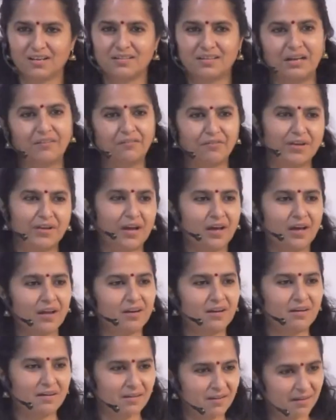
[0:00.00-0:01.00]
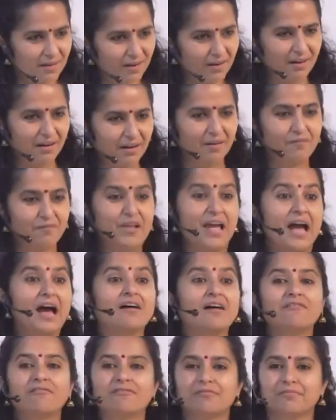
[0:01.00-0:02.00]
that we
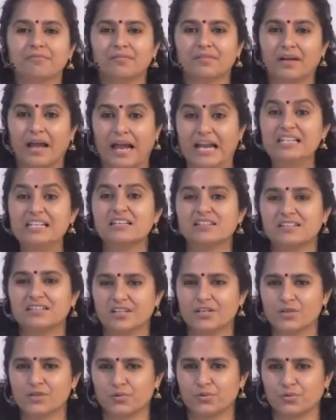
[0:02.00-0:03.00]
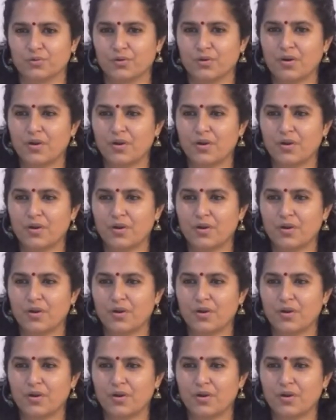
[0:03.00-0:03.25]
have entered into,